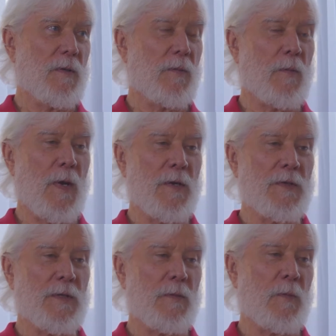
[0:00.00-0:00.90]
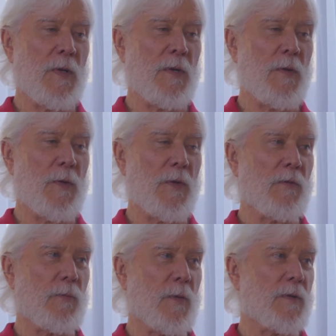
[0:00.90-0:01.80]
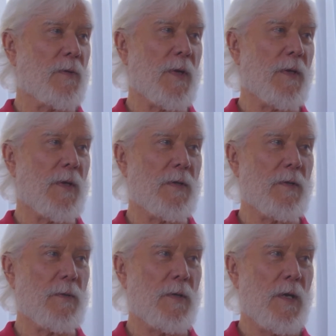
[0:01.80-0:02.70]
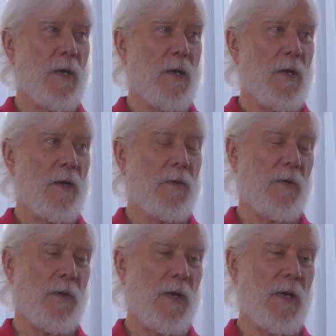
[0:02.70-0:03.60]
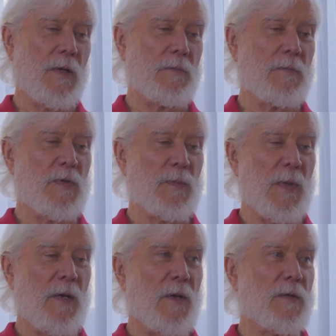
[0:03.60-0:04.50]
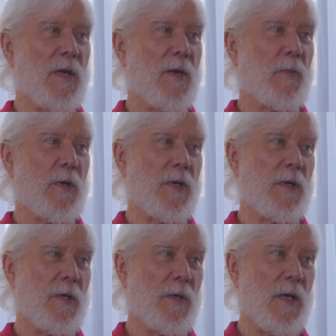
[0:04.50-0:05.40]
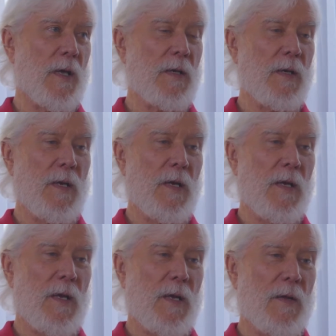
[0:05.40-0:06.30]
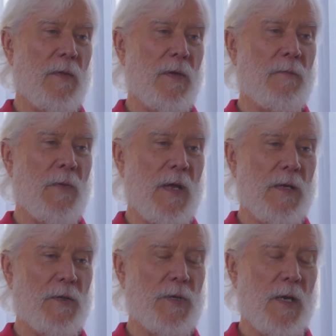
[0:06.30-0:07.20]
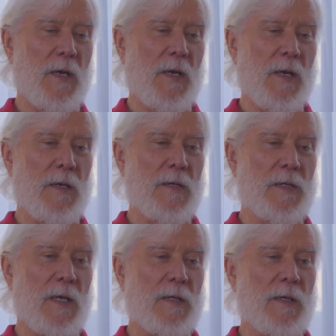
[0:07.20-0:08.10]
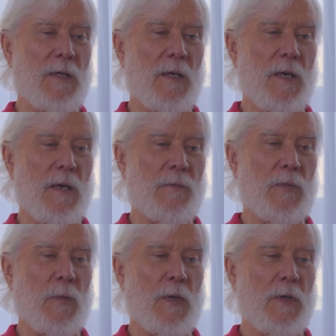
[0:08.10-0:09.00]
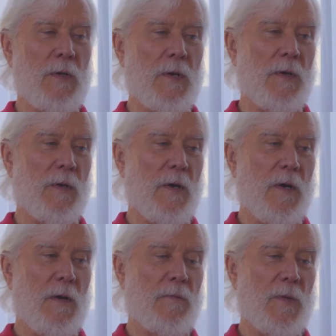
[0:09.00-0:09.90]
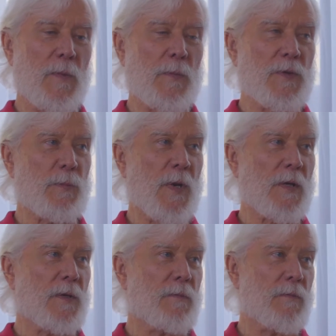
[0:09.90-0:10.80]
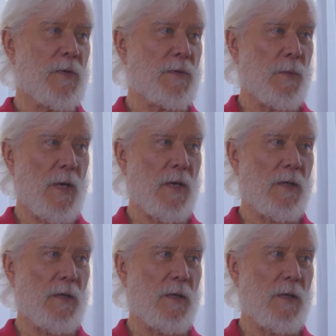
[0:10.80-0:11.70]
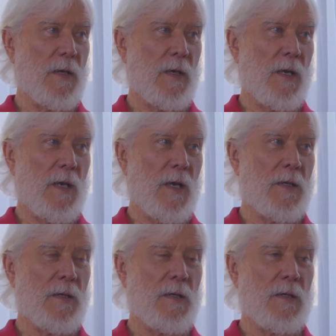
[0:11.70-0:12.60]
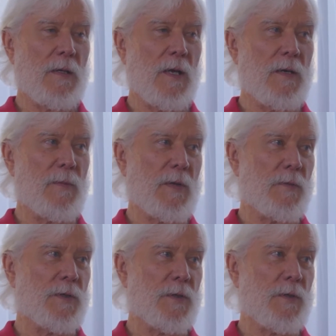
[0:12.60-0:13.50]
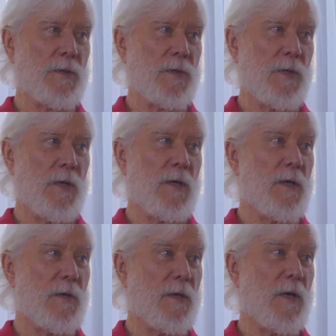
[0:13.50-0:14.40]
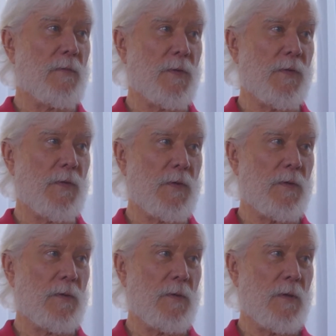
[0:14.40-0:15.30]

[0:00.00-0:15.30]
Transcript: Why do the things work the way they do? So then I spent a long time working on that. And the advantage I had is I didn't have to work on it from a perspective of this reality. I did a lot of my research in the non-physical,